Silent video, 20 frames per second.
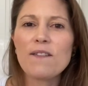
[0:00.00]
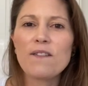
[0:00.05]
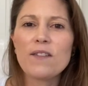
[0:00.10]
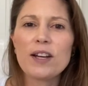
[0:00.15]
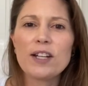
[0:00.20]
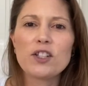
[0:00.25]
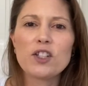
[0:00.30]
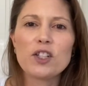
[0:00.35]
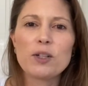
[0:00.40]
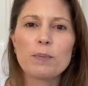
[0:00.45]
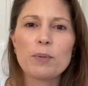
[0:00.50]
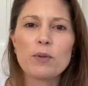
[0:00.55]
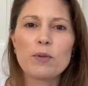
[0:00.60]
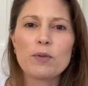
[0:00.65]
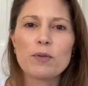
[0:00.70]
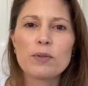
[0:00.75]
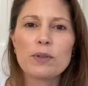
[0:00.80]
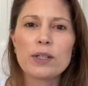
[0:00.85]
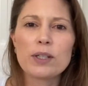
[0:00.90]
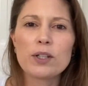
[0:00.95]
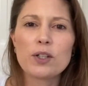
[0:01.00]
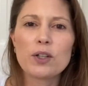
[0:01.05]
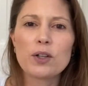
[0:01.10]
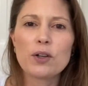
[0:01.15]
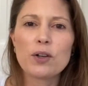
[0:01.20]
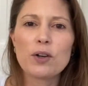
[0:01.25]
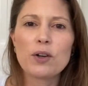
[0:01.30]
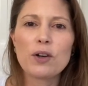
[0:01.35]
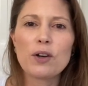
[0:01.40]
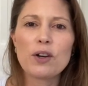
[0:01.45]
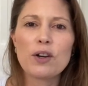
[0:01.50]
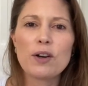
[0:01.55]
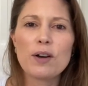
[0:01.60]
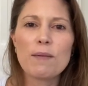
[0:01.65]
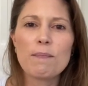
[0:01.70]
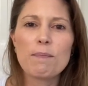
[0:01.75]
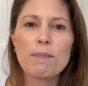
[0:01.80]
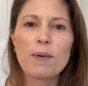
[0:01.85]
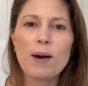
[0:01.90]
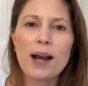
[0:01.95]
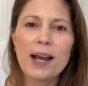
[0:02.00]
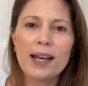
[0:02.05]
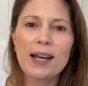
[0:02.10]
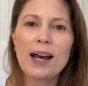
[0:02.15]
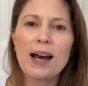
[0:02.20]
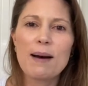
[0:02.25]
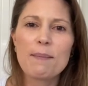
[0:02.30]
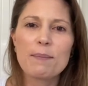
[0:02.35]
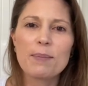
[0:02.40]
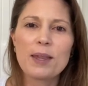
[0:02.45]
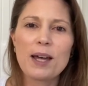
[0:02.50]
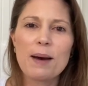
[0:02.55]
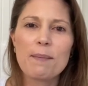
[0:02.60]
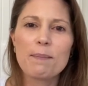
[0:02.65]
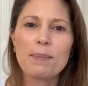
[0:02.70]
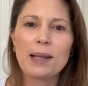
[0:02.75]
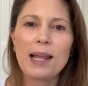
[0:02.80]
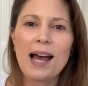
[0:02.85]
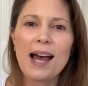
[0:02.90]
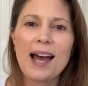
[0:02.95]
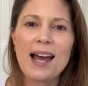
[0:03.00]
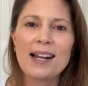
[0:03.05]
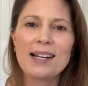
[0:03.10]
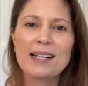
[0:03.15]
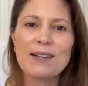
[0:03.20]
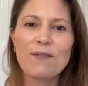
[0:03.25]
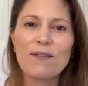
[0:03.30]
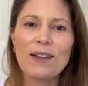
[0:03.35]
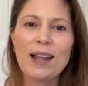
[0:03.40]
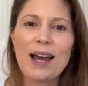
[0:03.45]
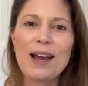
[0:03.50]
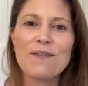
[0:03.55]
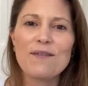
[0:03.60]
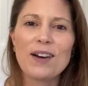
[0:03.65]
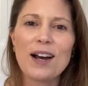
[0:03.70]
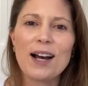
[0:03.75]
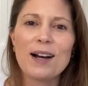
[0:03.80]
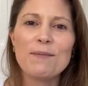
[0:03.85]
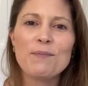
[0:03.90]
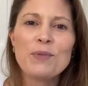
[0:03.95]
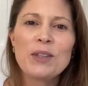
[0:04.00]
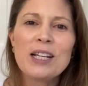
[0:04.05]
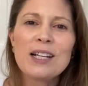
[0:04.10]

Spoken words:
vegetables to break up that bland flavor.